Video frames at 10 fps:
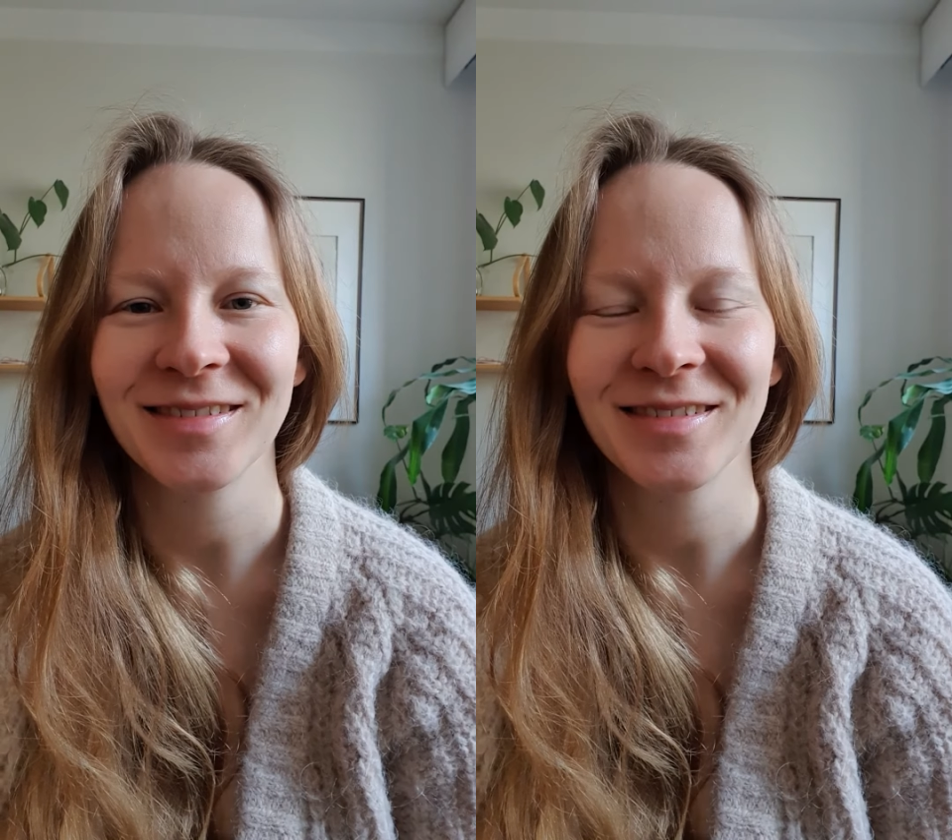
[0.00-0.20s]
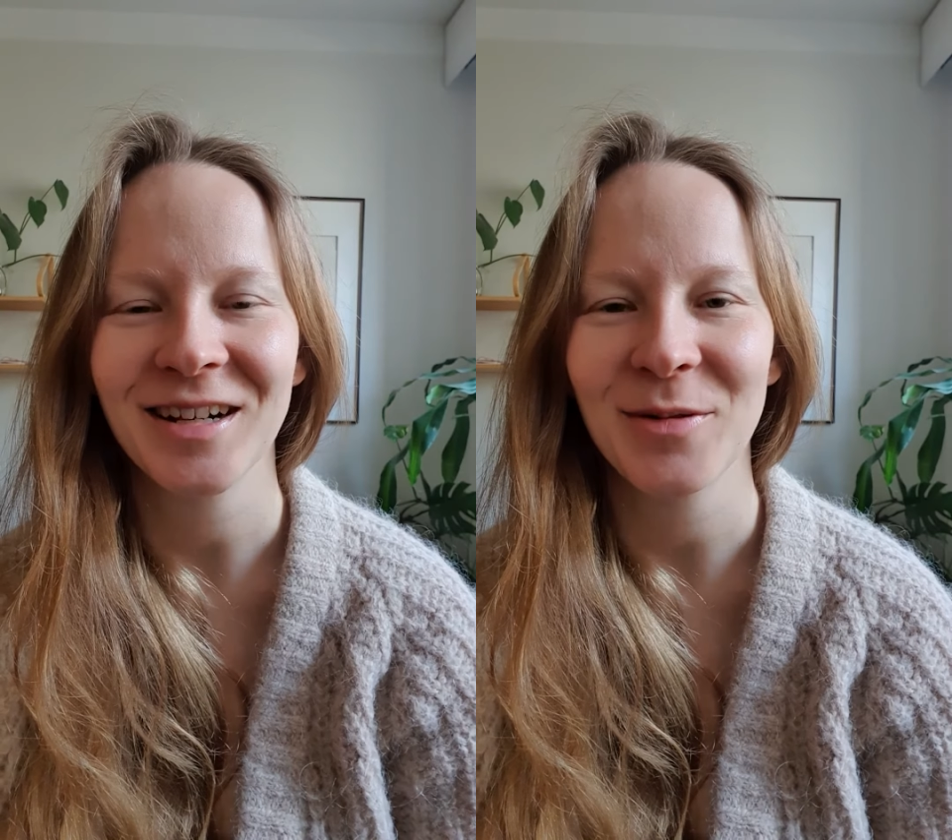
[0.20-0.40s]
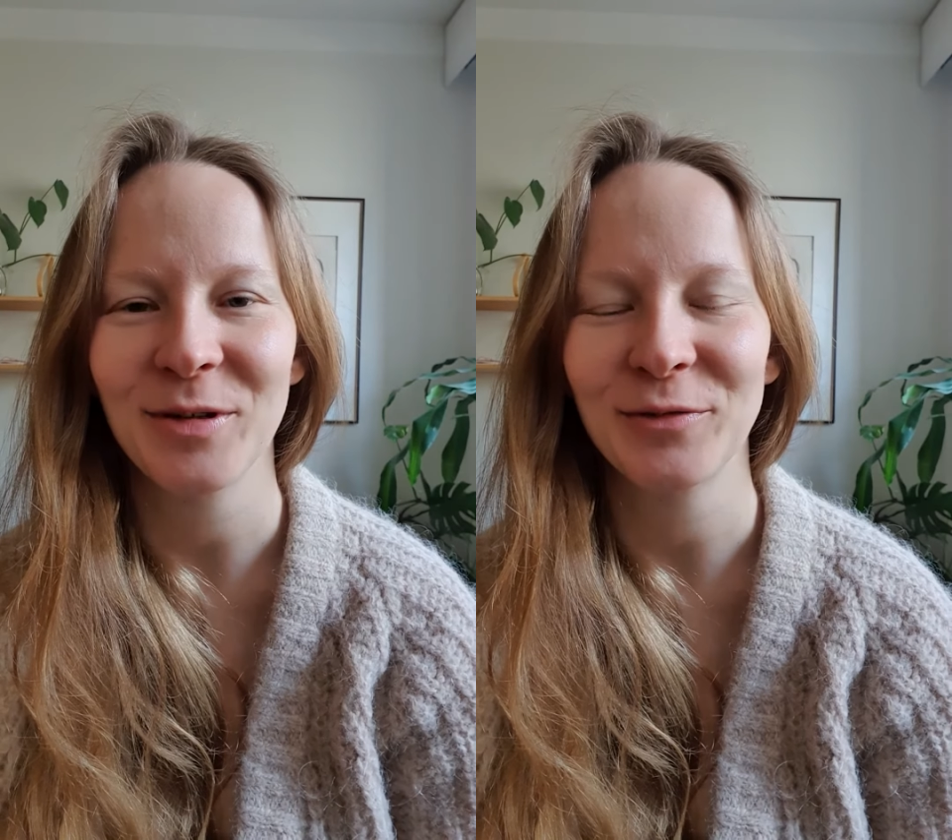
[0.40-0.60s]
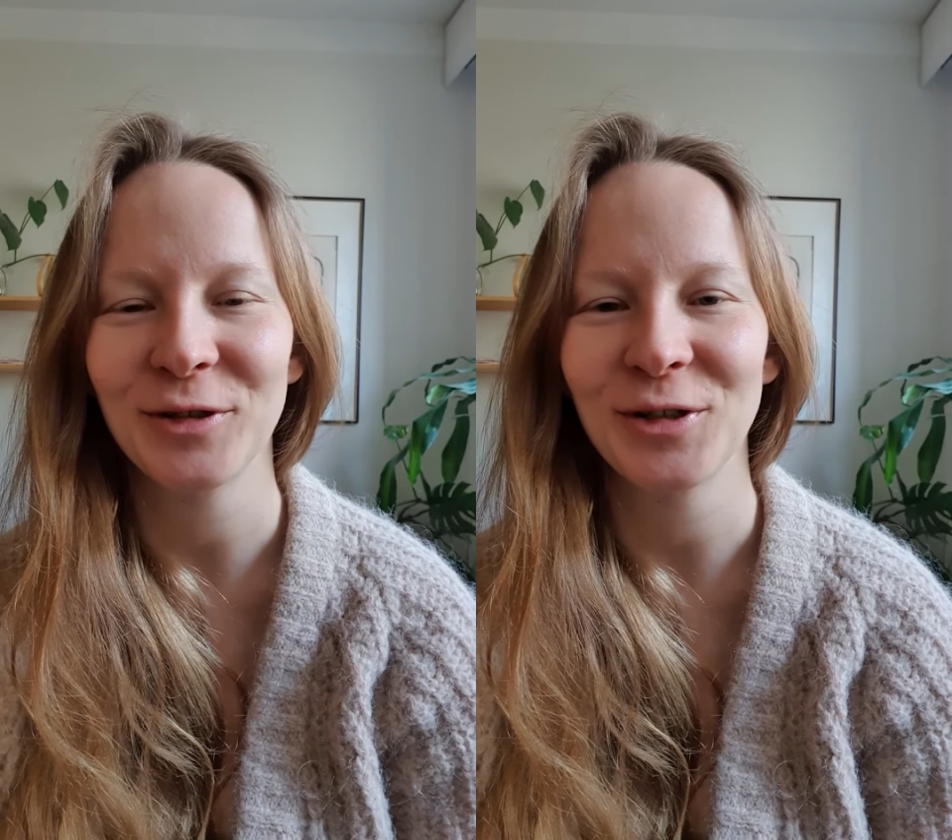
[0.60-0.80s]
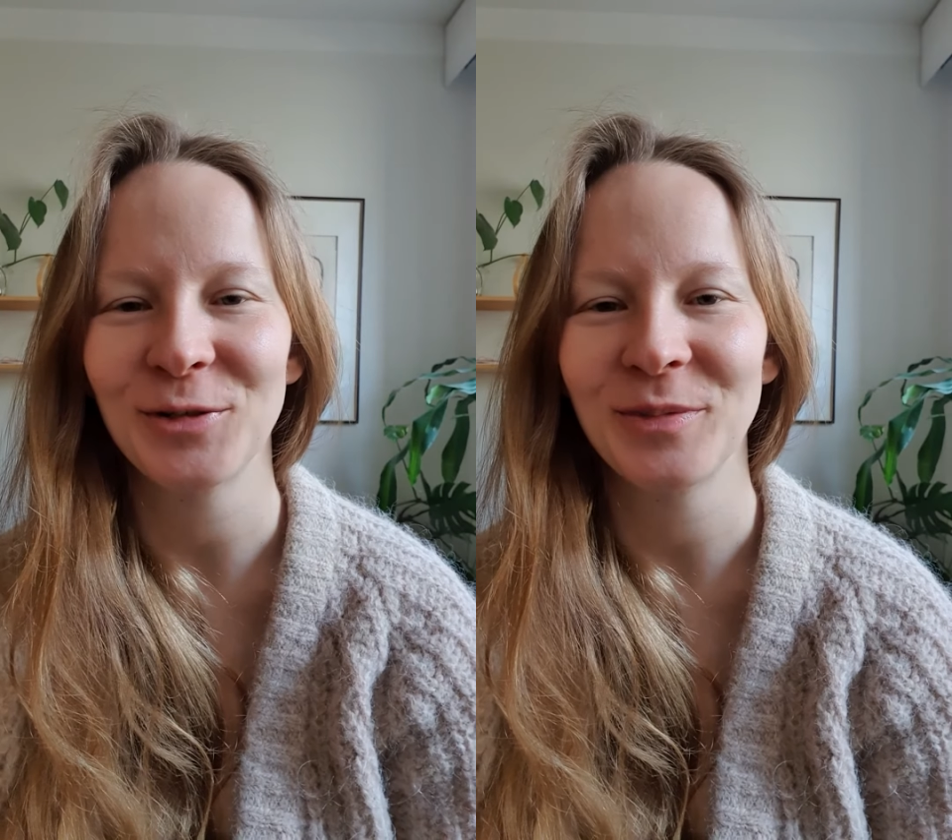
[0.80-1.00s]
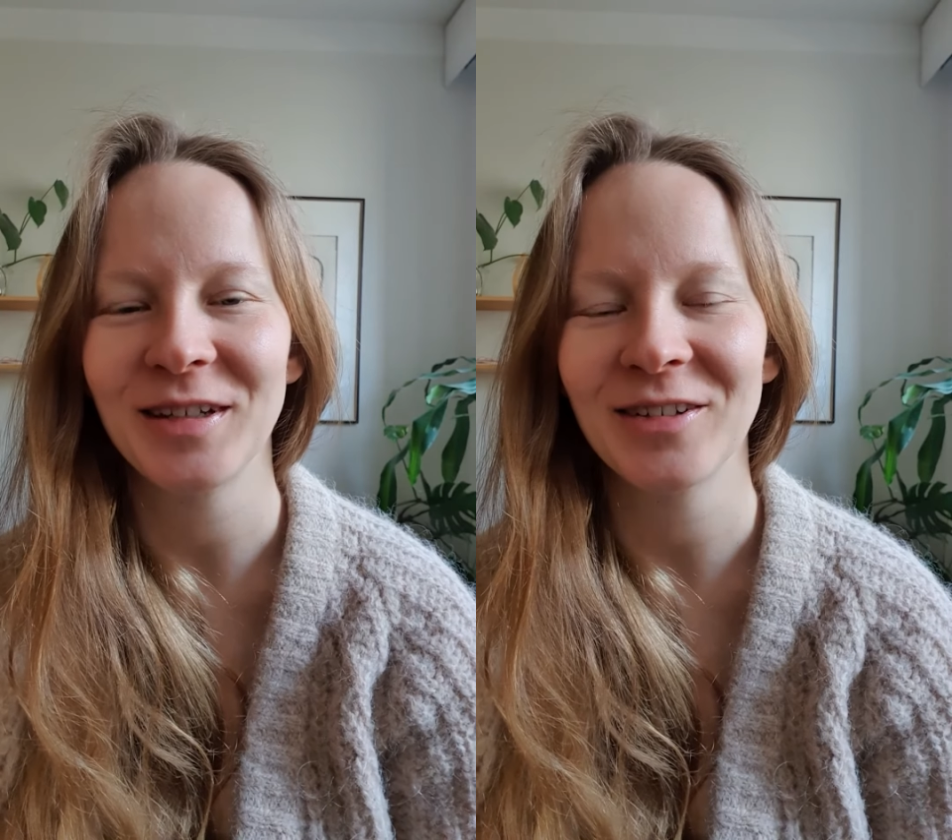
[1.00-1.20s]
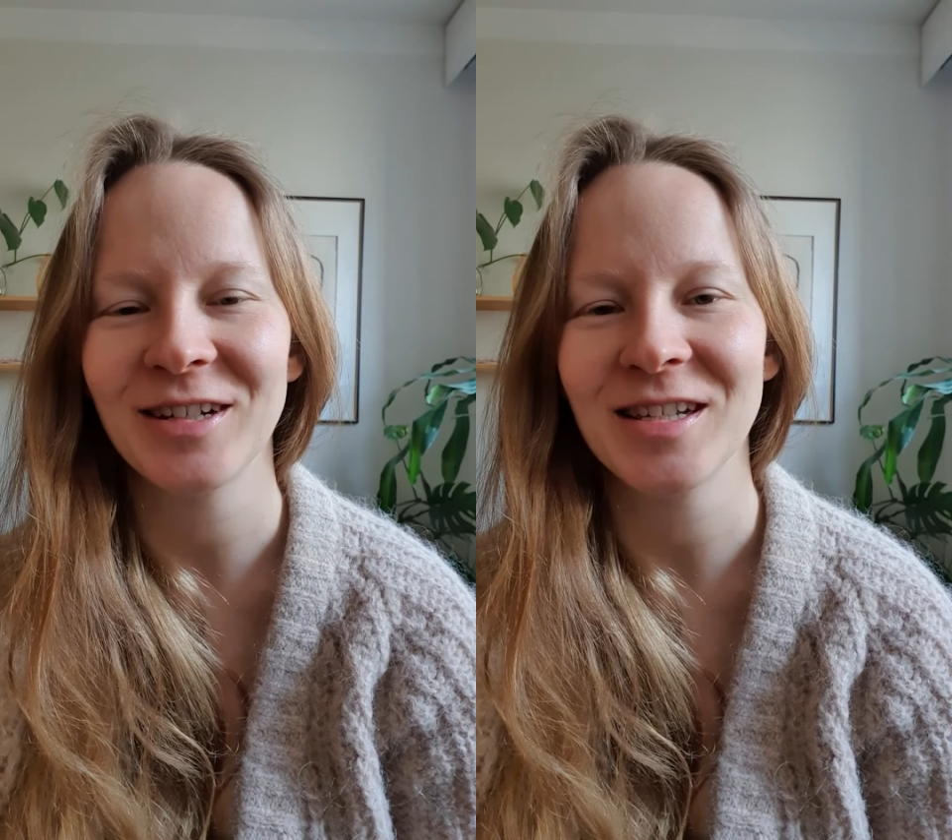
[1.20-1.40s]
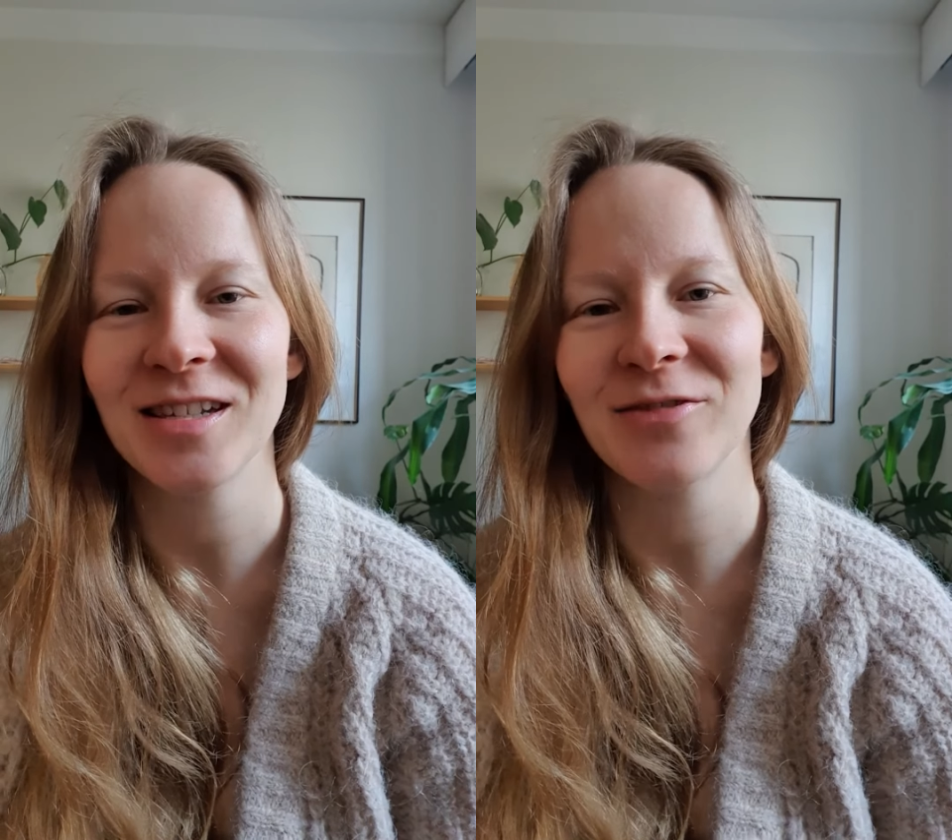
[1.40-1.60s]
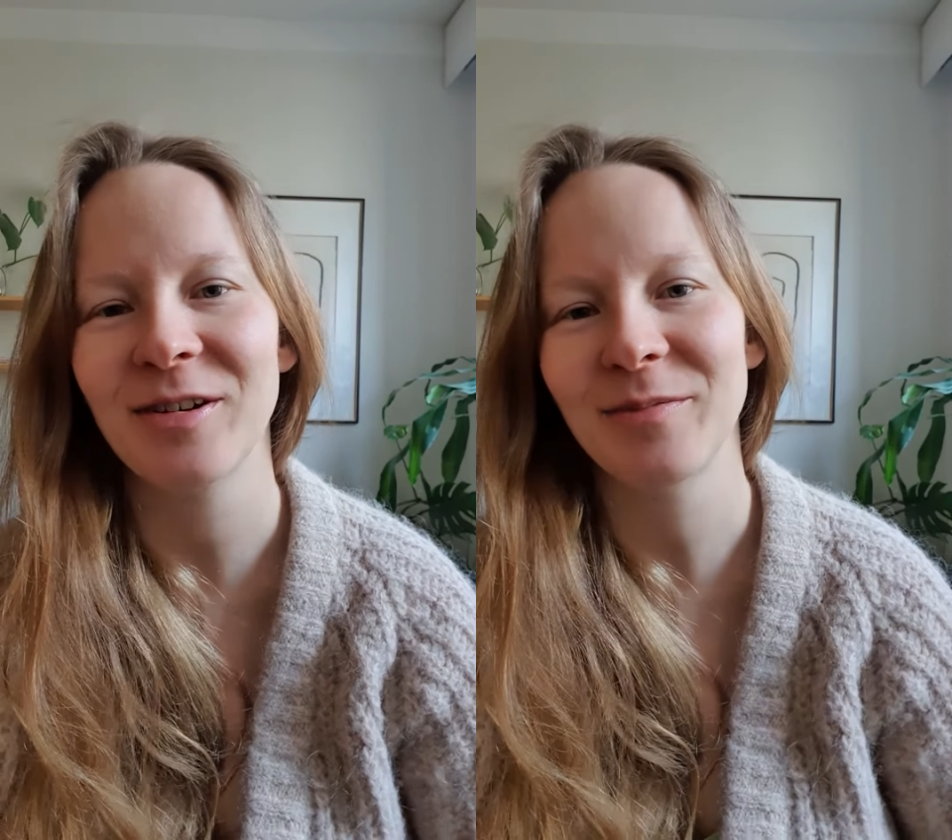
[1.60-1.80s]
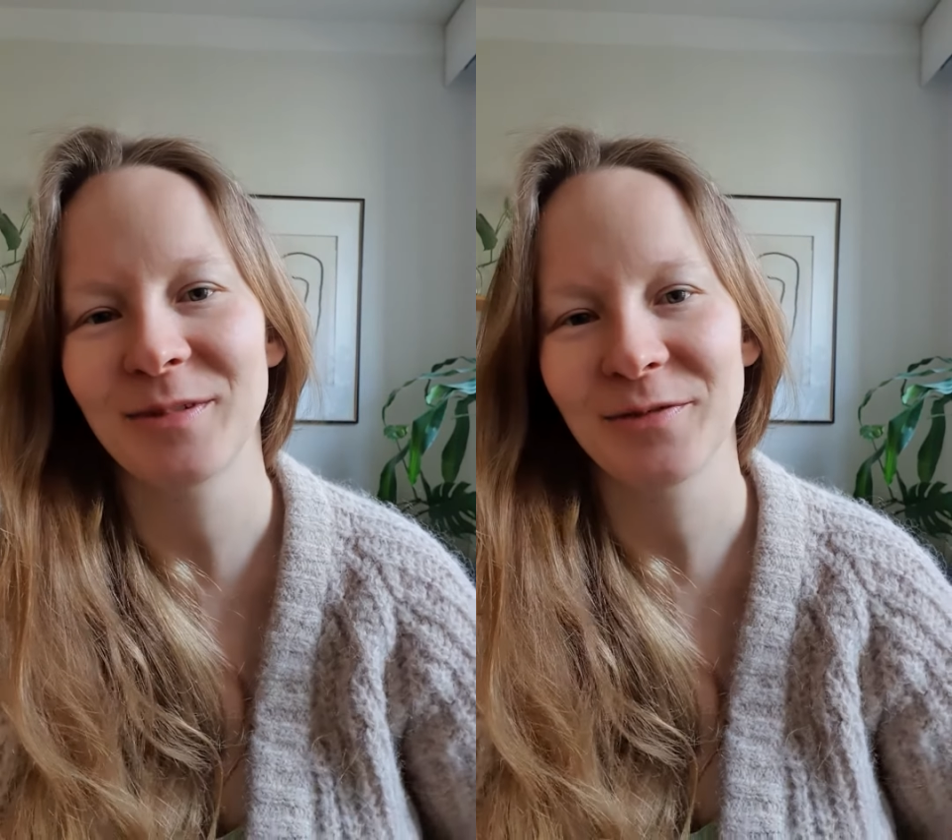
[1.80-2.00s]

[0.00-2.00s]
come and follow me on Instagram,